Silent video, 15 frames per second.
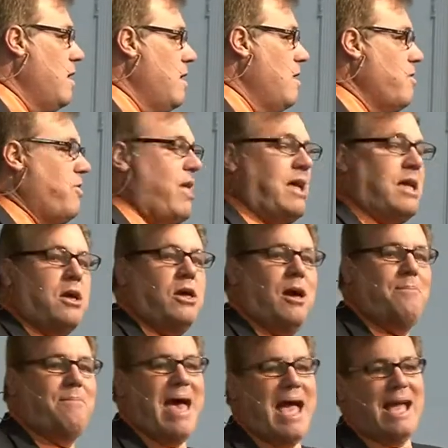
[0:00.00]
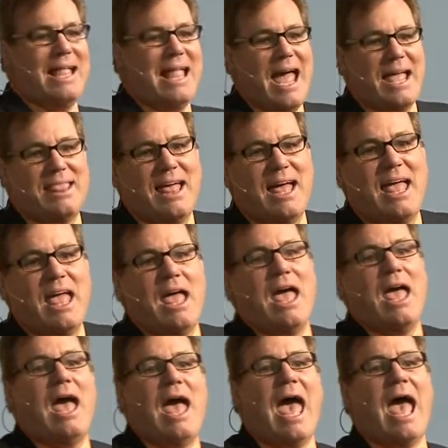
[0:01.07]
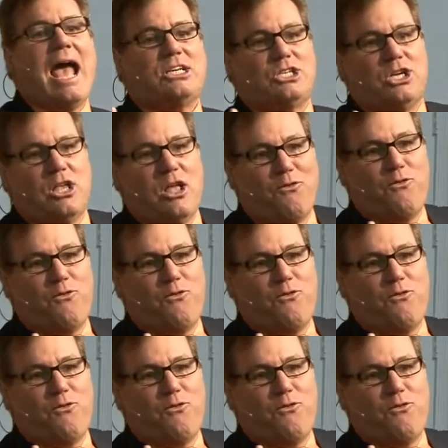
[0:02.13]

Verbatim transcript: that they can come back and add the action of